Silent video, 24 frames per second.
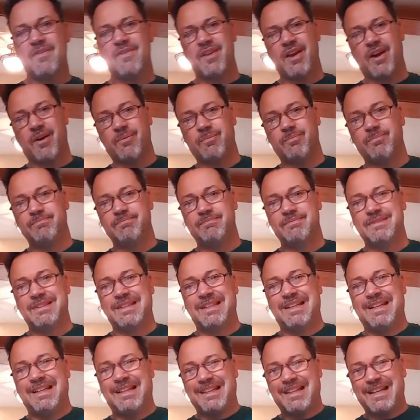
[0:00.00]
So,
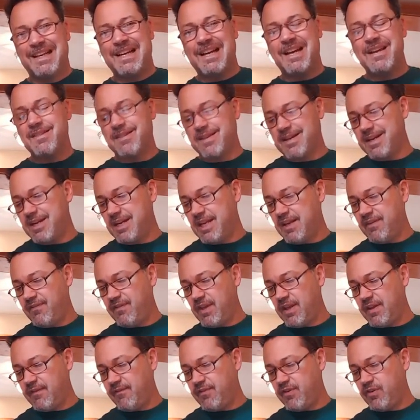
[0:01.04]
like I said, if,
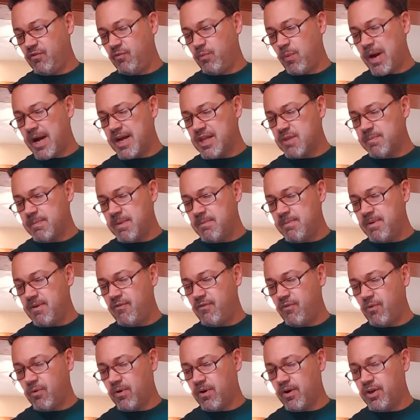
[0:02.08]
if you've watched me
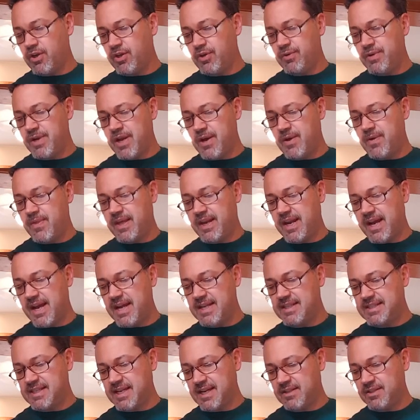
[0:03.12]
before, you know that I
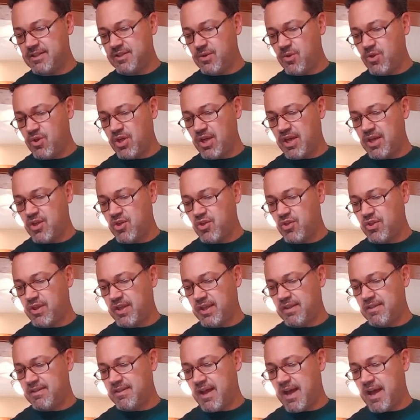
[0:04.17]
tend to change
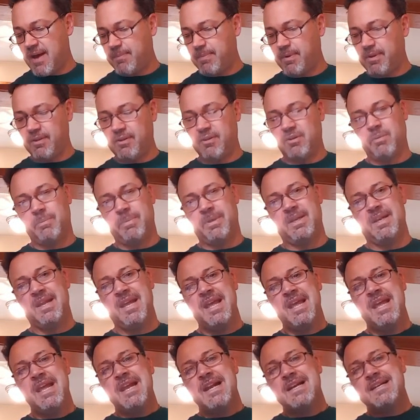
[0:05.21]
things up a little bit.
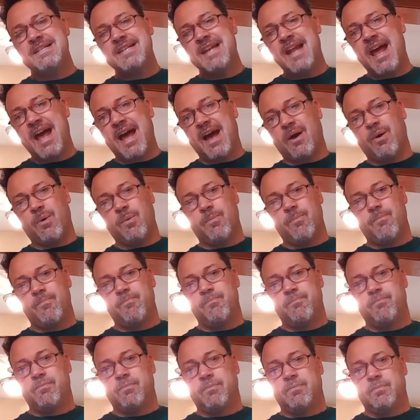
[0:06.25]
Now,
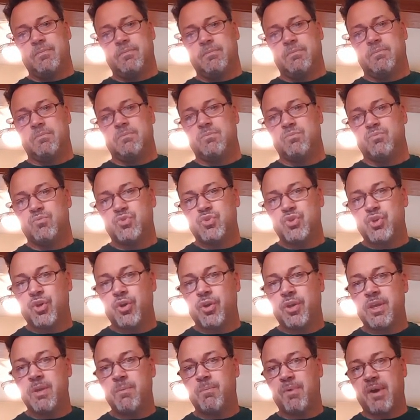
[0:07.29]

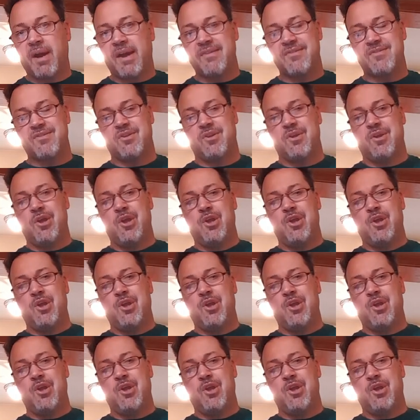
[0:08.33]
turkey breast.